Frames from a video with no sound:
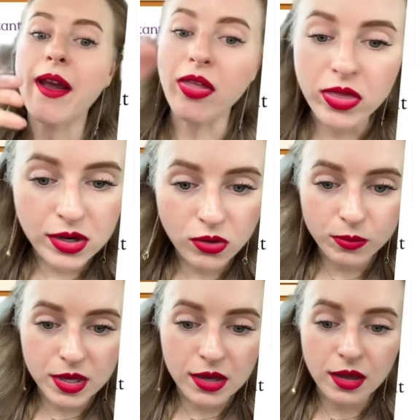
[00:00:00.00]
and then you'll
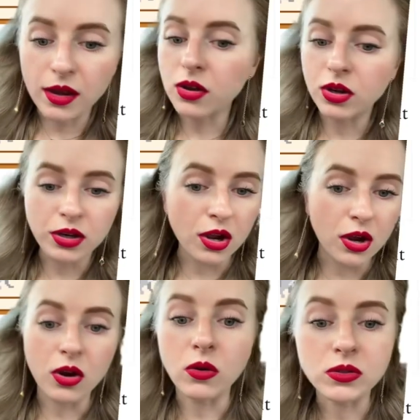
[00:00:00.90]
be good to
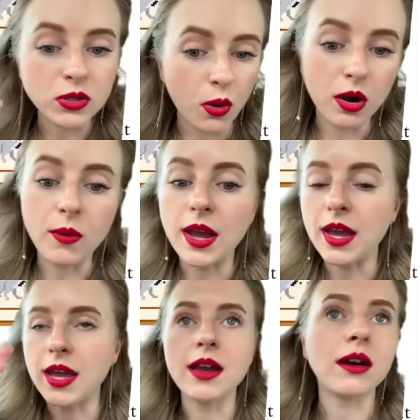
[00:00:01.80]
go, scored
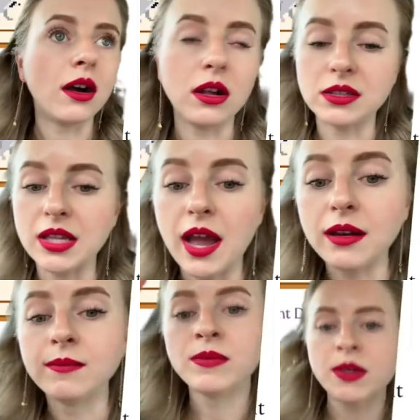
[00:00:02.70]
away, all set.